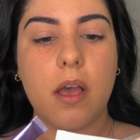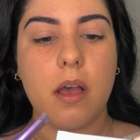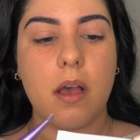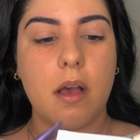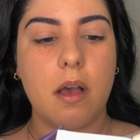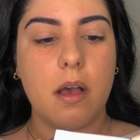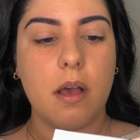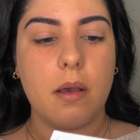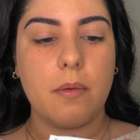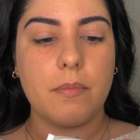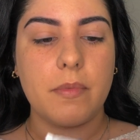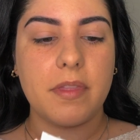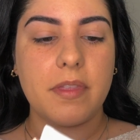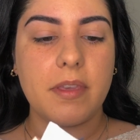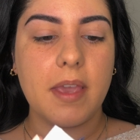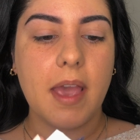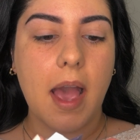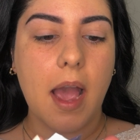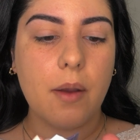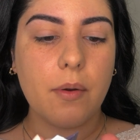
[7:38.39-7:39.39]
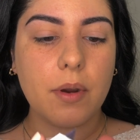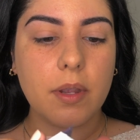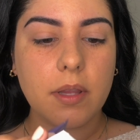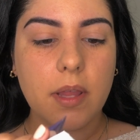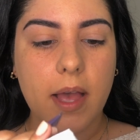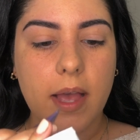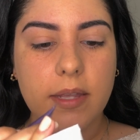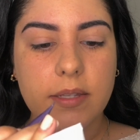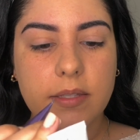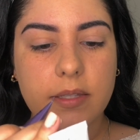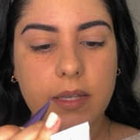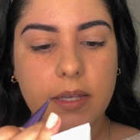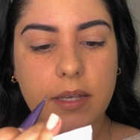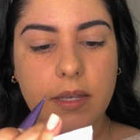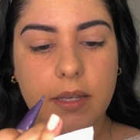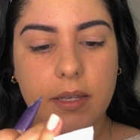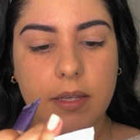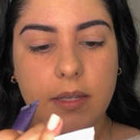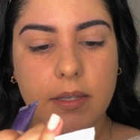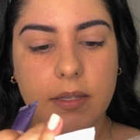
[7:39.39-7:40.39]
The Hourglass
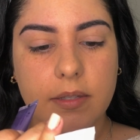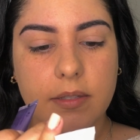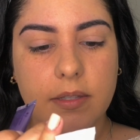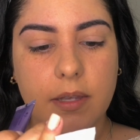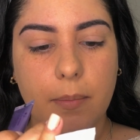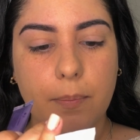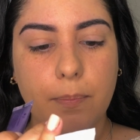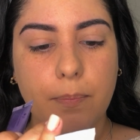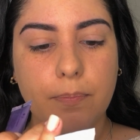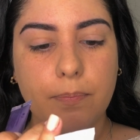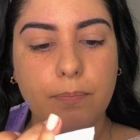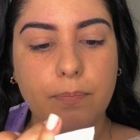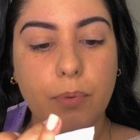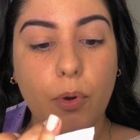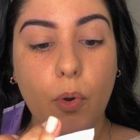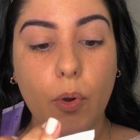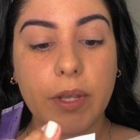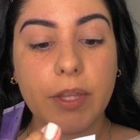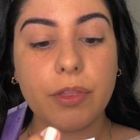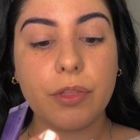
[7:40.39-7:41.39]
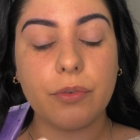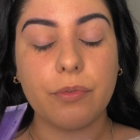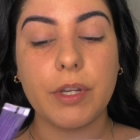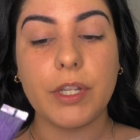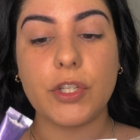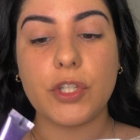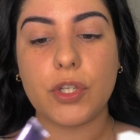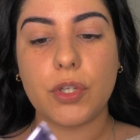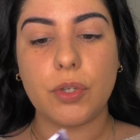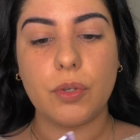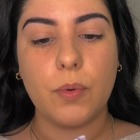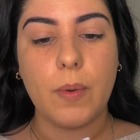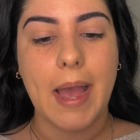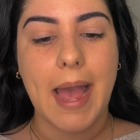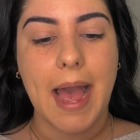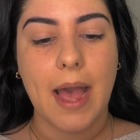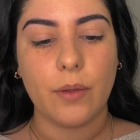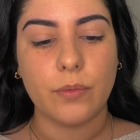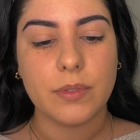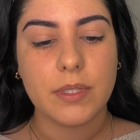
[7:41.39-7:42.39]
is 0.32
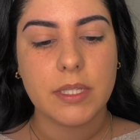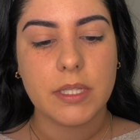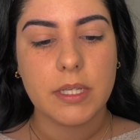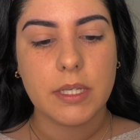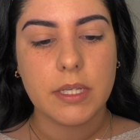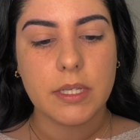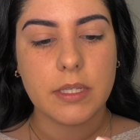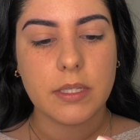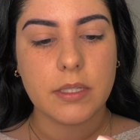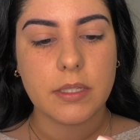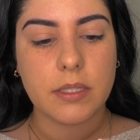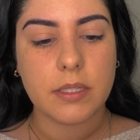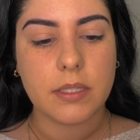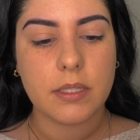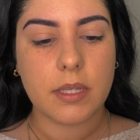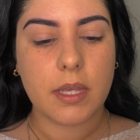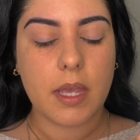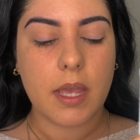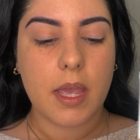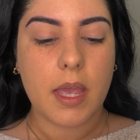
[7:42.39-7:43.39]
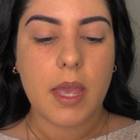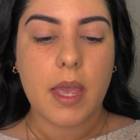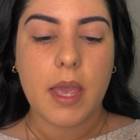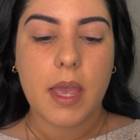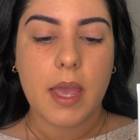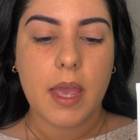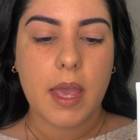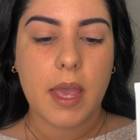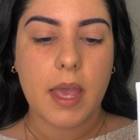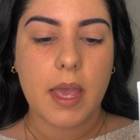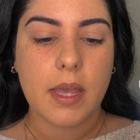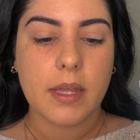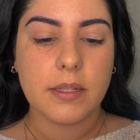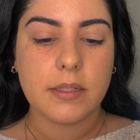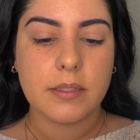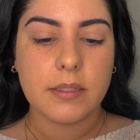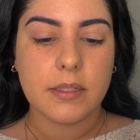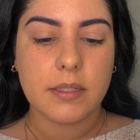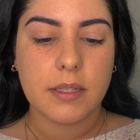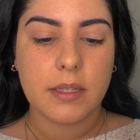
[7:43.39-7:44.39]
ounces
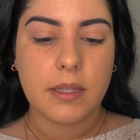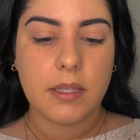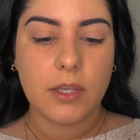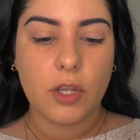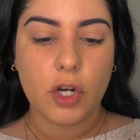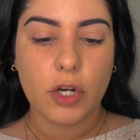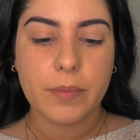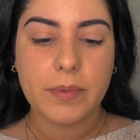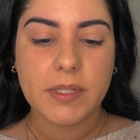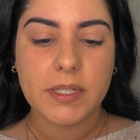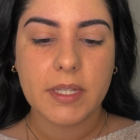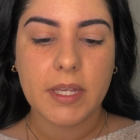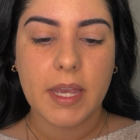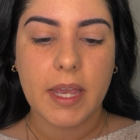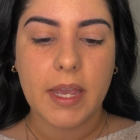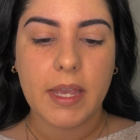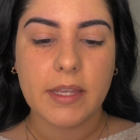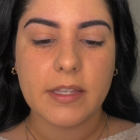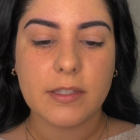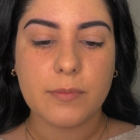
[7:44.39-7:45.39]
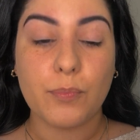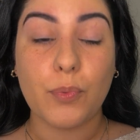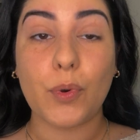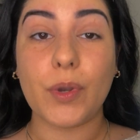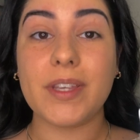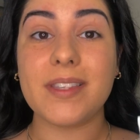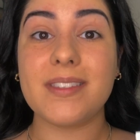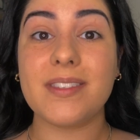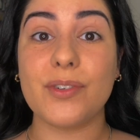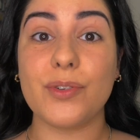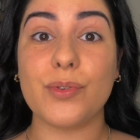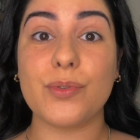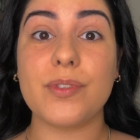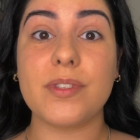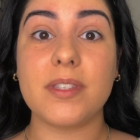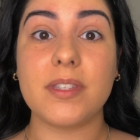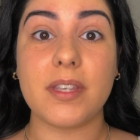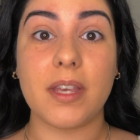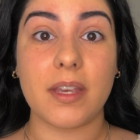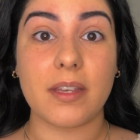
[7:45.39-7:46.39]
and the Urban Decay is
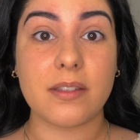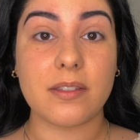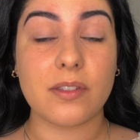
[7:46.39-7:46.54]
0.06.